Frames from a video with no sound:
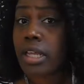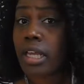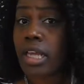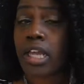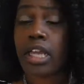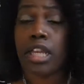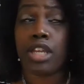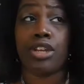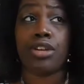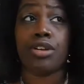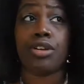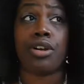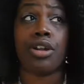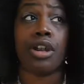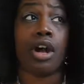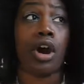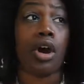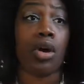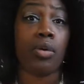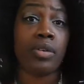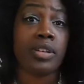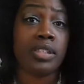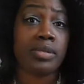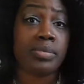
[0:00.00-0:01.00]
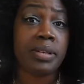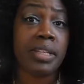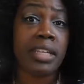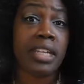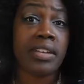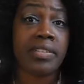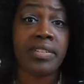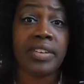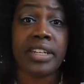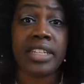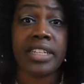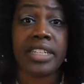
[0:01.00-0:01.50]
and you're going to always be
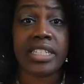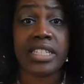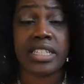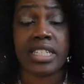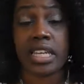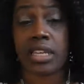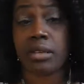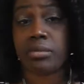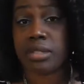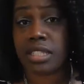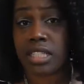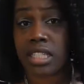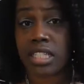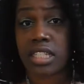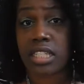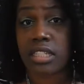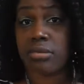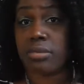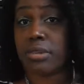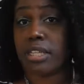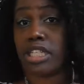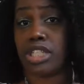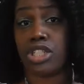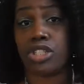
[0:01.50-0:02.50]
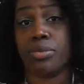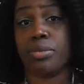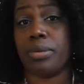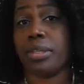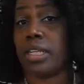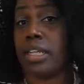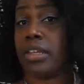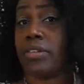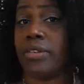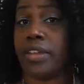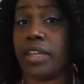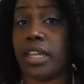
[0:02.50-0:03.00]
living in the same system that you've
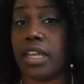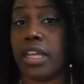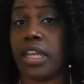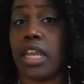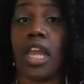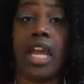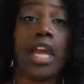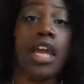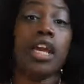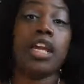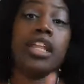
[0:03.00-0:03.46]
been living in